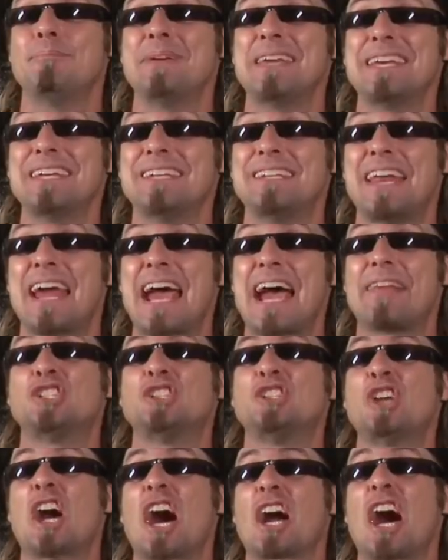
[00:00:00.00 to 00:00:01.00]
me and Dad
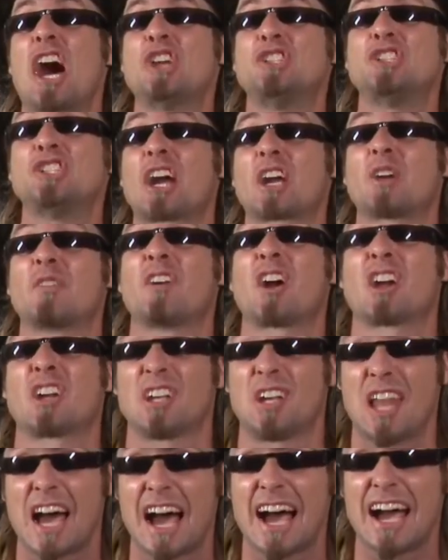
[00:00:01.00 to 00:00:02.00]
shosh
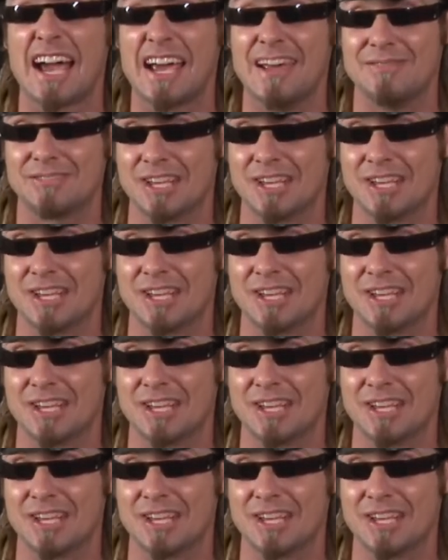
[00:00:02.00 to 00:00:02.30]
rabies.